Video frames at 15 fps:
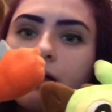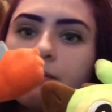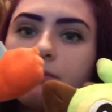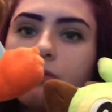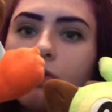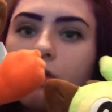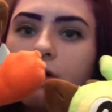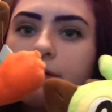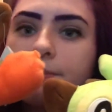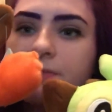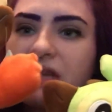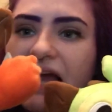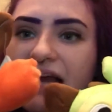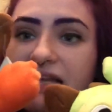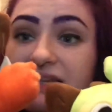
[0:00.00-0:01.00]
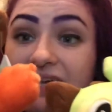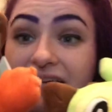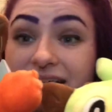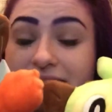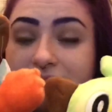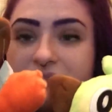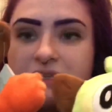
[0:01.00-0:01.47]
more black
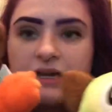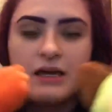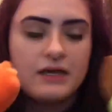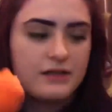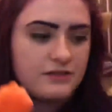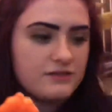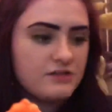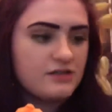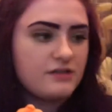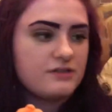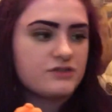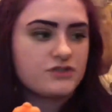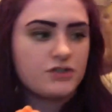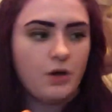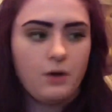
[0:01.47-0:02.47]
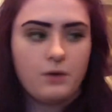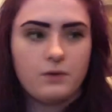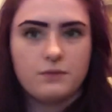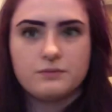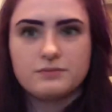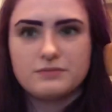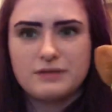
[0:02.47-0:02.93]
lines to
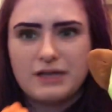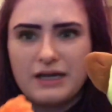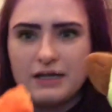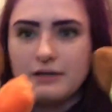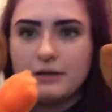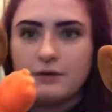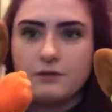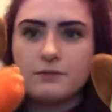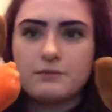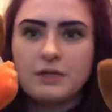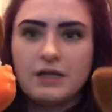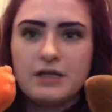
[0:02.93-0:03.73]
show, I don't know,